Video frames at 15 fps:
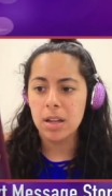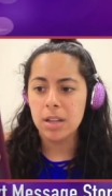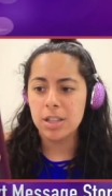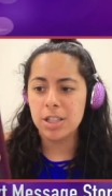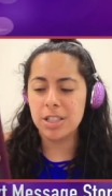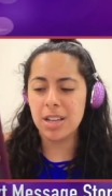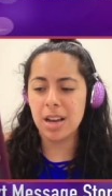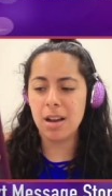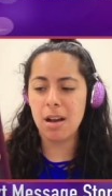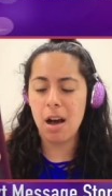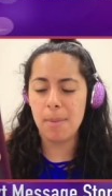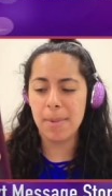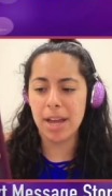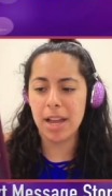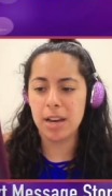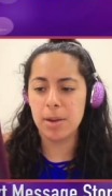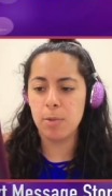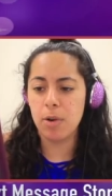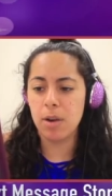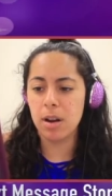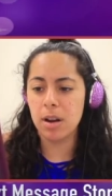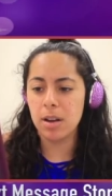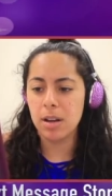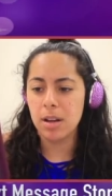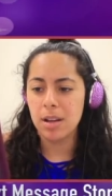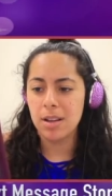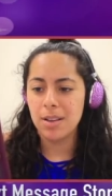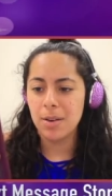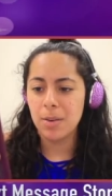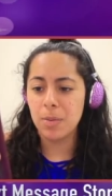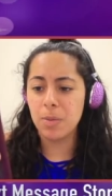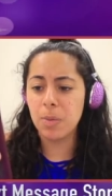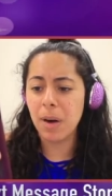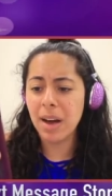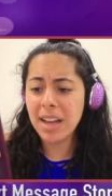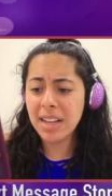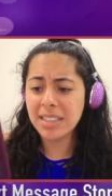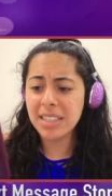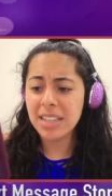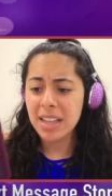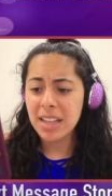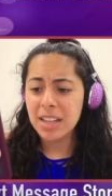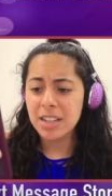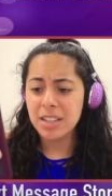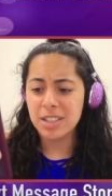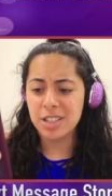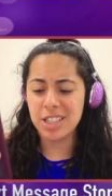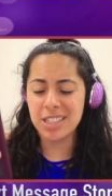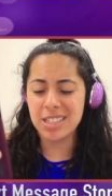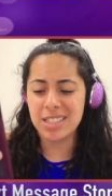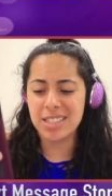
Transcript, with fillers: she's not coming anymore. What? She's